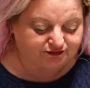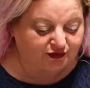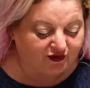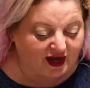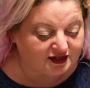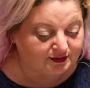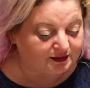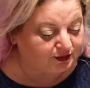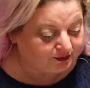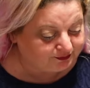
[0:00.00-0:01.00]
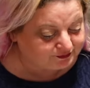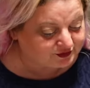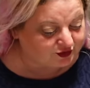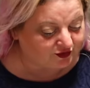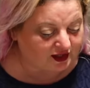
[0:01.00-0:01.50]
provide to people
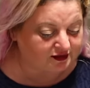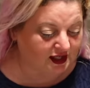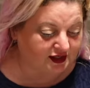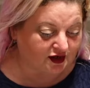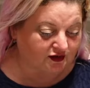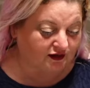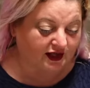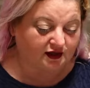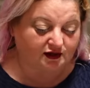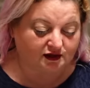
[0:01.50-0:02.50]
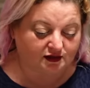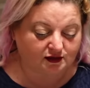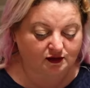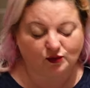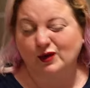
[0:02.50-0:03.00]
so that they know like
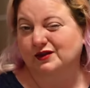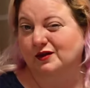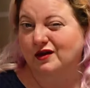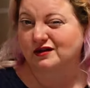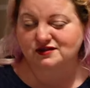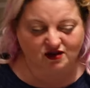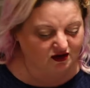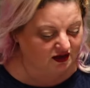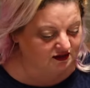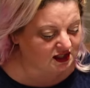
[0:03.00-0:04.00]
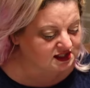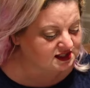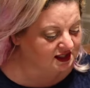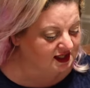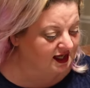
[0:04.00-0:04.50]
what the laws are and things
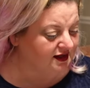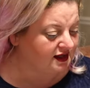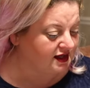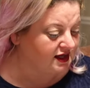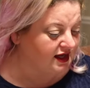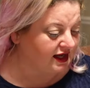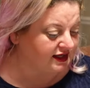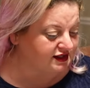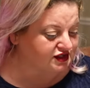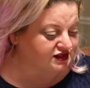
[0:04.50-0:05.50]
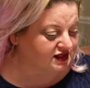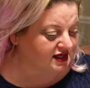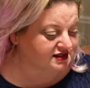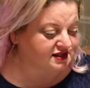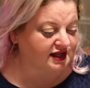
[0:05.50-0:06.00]
like that. And it just
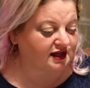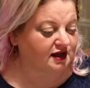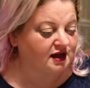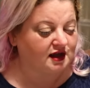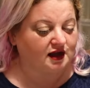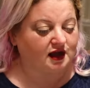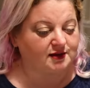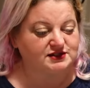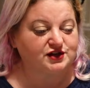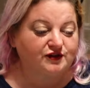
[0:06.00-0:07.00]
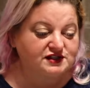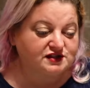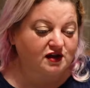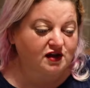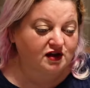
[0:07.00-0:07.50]
says like, "I'm a service
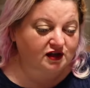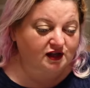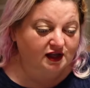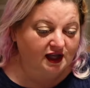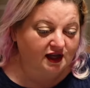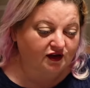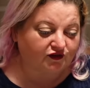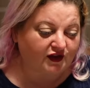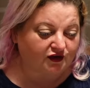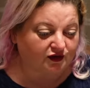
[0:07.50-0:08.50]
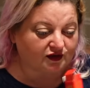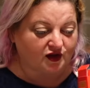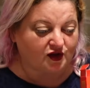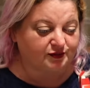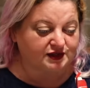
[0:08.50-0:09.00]
dog and federal
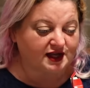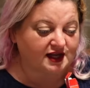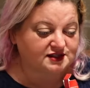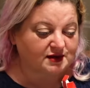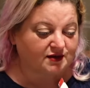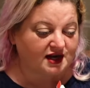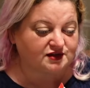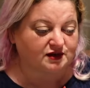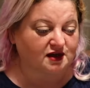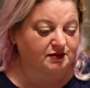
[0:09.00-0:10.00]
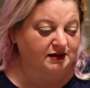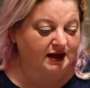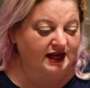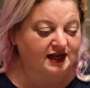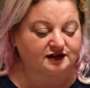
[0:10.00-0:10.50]
law protects my right to accompany my
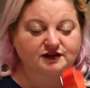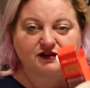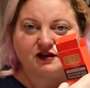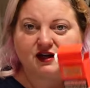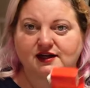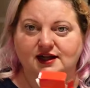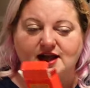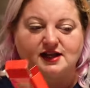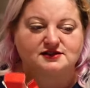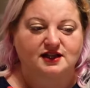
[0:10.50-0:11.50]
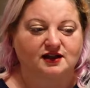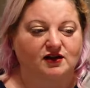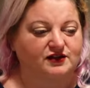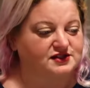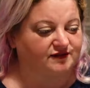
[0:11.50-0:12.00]
handler," and it has like
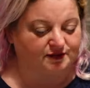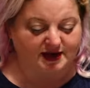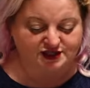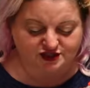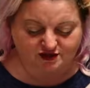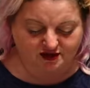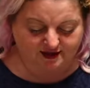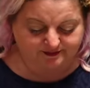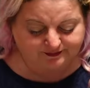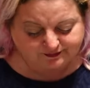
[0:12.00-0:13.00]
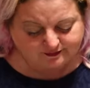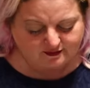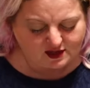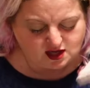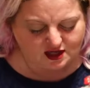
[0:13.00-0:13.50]
all this information on it.
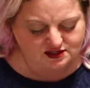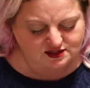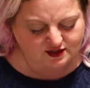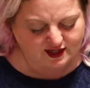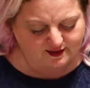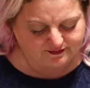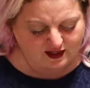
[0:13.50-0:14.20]
So yeah,